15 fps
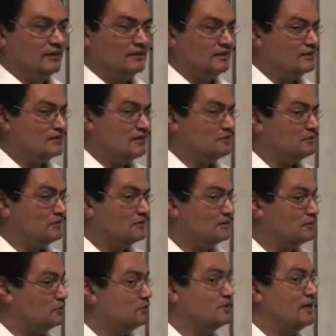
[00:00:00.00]
This is something
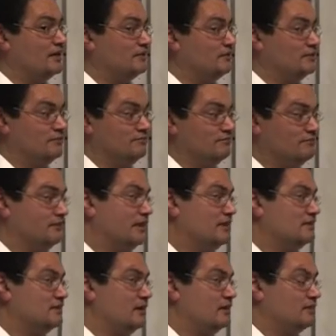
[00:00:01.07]
that you said
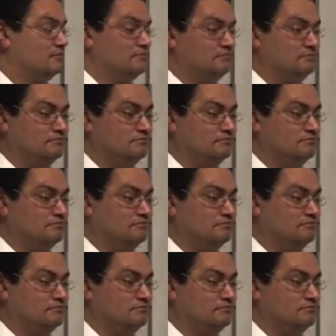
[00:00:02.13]
last time.